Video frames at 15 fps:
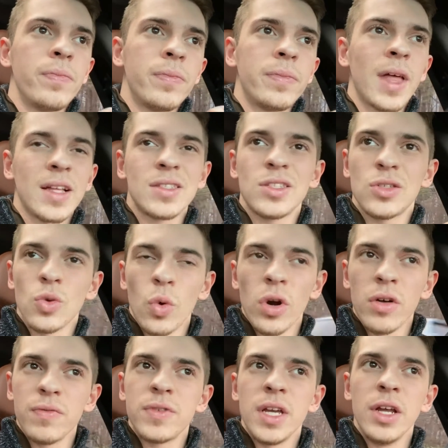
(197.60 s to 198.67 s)
That's
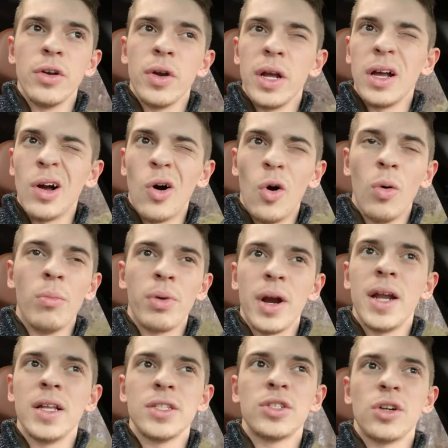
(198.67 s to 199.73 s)
sort of teetering on
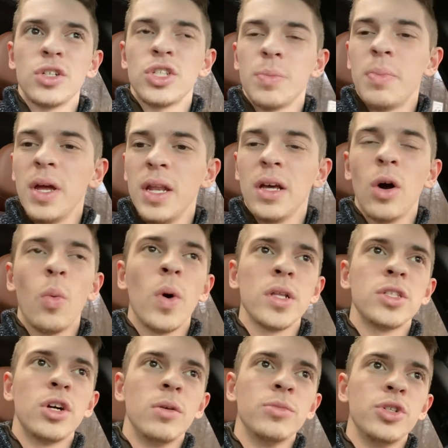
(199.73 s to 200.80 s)
branded search depending on
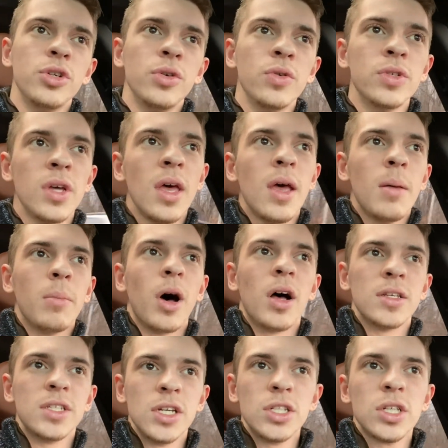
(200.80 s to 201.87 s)
what terms you use, but
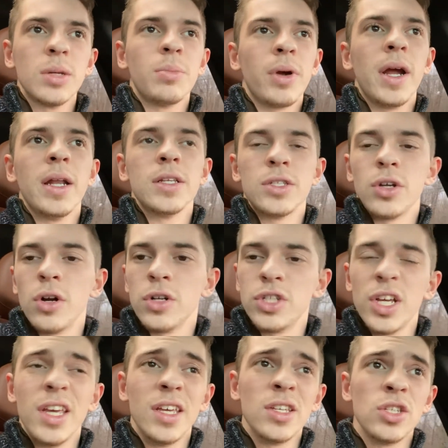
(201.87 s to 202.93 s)
essentially branded search
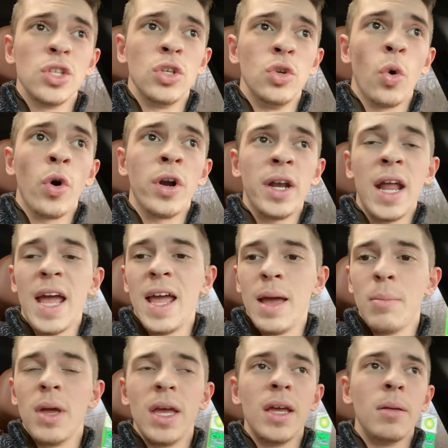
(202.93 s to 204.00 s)
is your
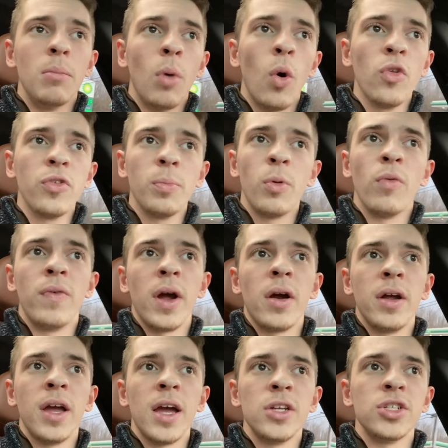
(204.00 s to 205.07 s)
name in multiple
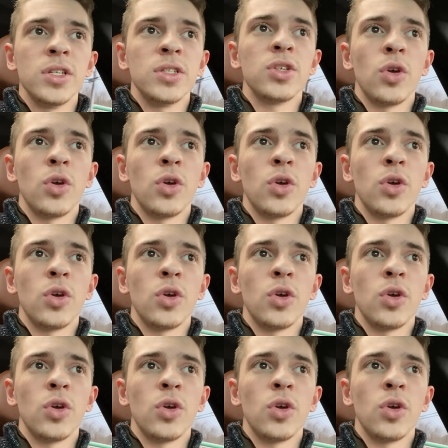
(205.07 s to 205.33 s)
variations.